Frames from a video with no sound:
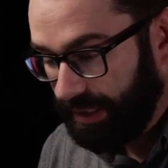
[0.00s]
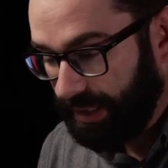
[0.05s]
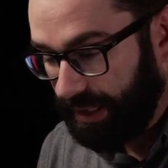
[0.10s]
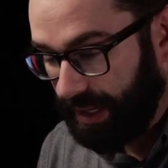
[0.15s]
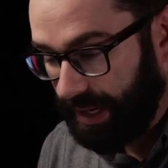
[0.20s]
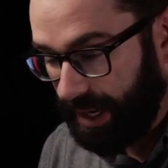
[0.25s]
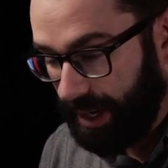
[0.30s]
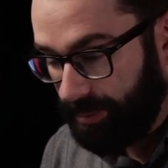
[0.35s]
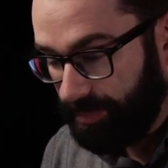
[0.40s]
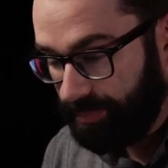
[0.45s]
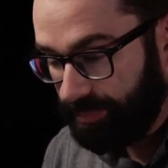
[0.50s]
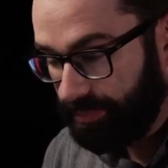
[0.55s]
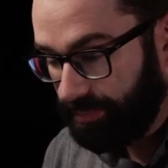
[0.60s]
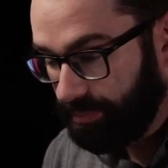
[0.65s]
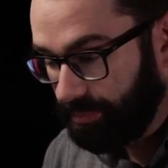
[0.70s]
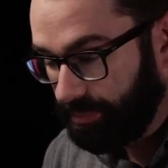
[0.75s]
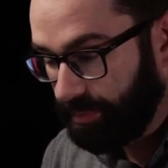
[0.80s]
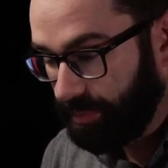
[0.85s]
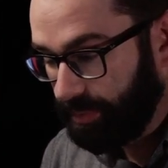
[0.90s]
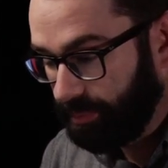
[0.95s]
Blah,
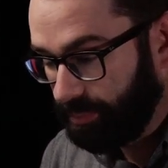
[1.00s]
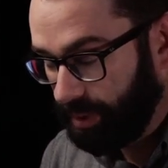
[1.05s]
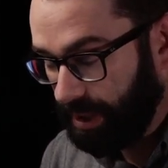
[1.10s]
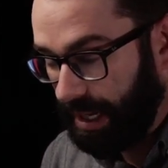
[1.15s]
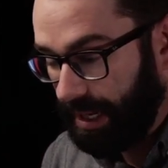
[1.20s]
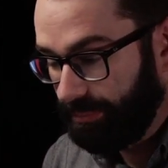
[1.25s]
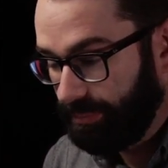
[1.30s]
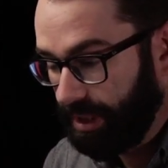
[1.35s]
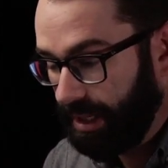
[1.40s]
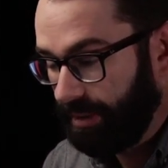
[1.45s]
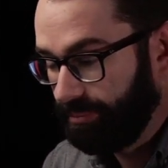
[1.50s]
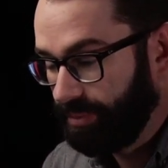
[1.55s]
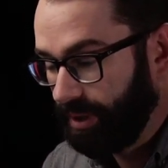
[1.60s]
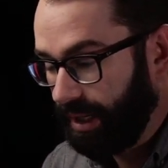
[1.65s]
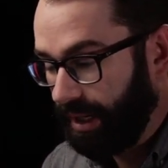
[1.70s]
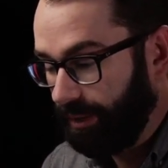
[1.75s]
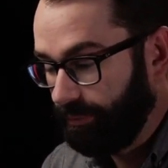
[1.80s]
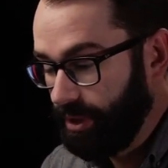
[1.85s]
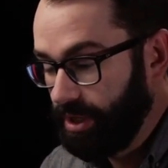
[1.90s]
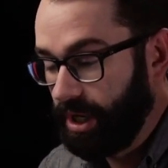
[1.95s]
blah,
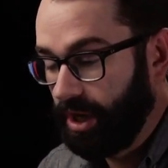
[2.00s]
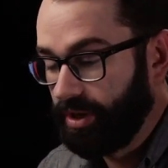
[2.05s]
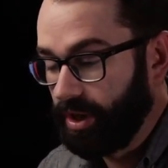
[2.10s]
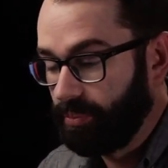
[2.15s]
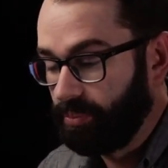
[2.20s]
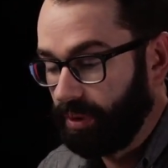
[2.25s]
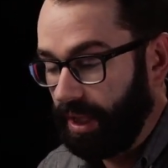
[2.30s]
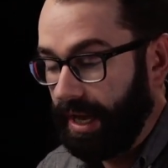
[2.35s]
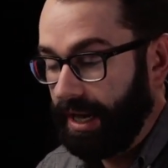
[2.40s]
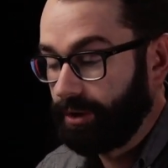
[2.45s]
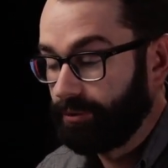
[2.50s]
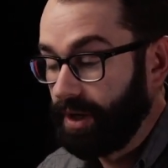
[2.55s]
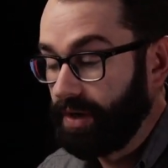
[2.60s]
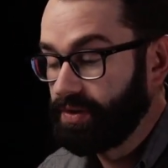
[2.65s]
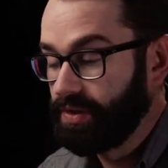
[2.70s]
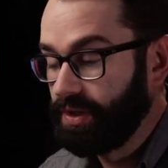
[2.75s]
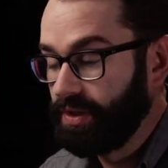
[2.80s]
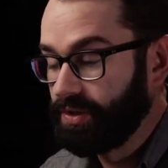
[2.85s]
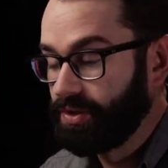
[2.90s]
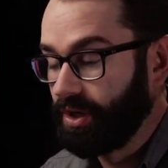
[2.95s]
blah. We know that Black
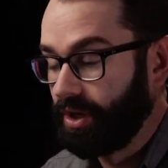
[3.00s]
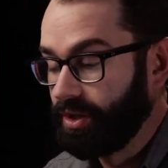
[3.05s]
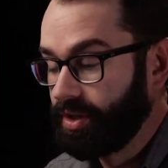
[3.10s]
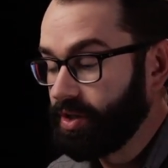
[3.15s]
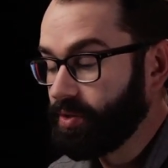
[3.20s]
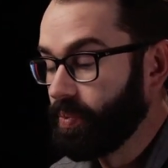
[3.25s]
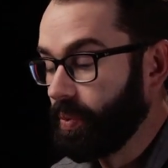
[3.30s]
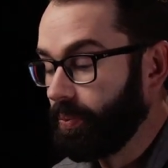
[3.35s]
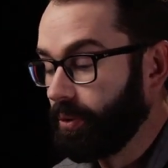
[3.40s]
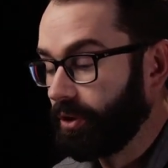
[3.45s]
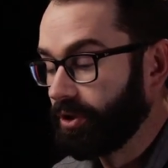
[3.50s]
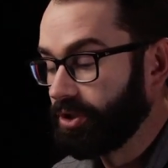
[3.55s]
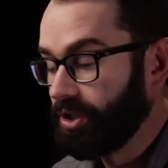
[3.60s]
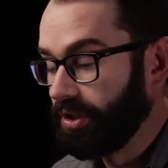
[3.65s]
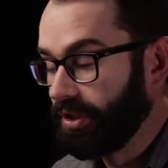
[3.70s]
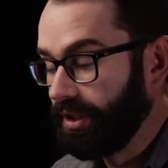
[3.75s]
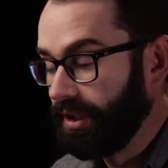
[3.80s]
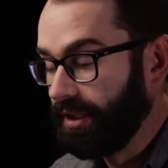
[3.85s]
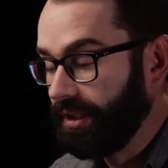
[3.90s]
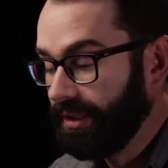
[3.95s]
residents are
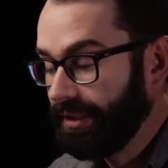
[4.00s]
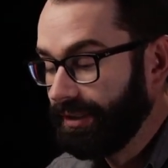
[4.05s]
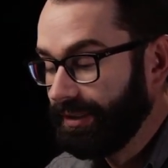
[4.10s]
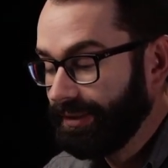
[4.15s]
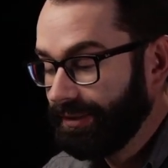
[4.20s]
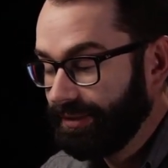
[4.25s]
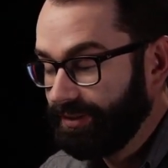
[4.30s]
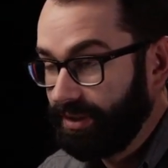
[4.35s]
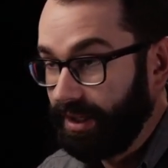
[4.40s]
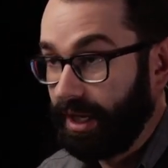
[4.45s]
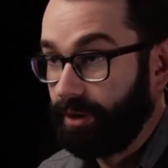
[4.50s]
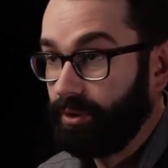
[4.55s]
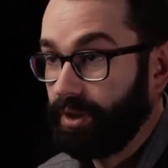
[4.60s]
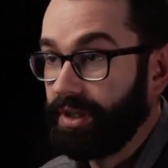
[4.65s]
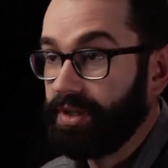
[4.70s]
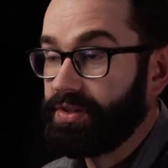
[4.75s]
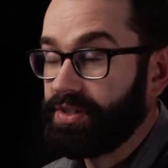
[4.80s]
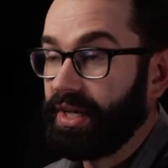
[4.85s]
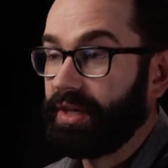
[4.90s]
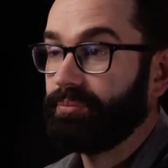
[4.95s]
disproportionately... Yeah, it
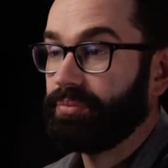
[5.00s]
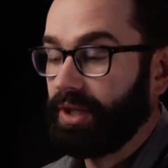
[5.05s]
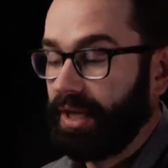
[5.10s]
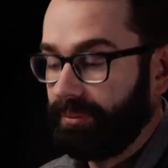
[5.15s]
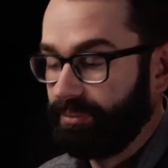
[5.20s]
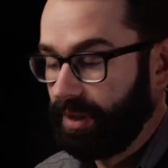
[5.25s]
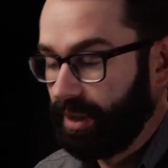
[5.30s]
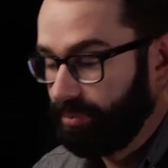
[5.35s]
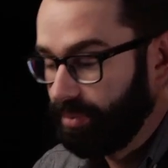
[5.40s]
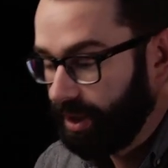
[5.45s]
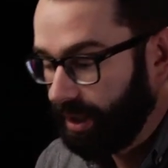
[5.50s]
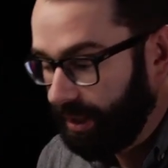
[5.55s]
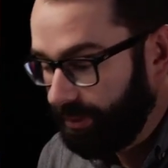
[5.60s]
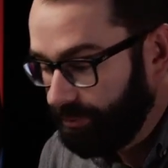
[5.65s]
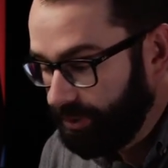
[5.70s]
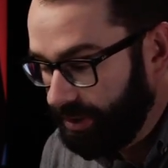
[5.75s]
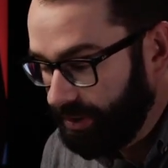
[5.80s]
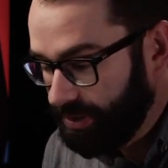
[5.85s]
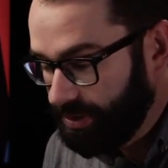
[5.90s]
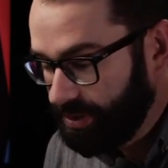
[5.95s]
really said blah, blah, blah.
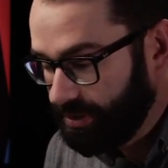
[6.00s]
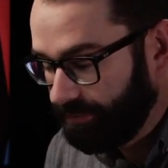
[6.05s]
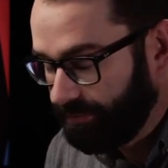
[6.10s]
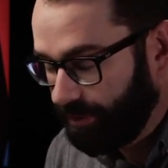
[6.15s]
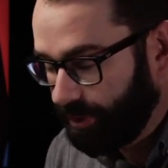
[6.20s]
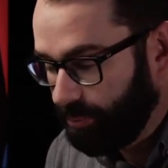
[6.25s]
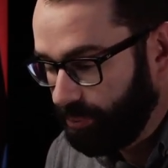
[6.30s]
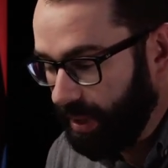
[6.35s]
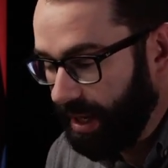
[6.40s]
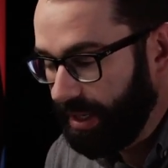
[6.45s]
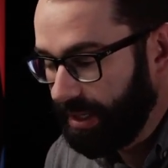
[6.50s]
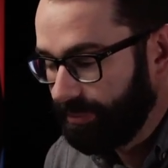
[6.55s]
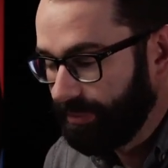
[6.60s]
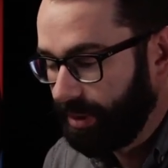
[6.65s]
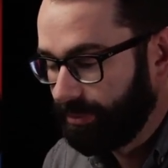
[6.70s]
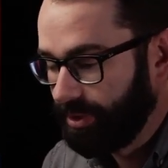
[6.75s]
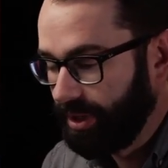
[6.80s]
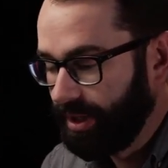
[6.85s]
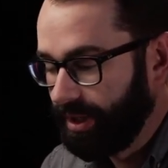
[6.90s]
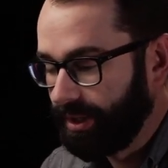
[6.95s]
This is a verbatim,
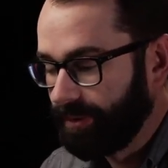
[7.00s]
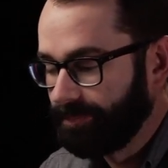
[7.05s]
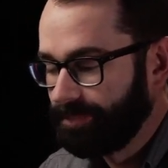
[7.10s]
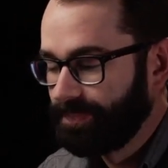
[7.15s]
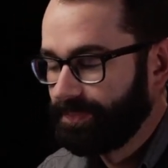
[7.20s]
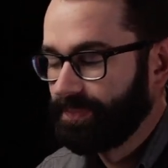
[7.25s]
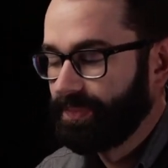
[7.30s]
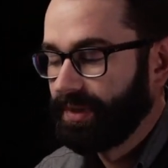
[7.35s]
I'm reading it.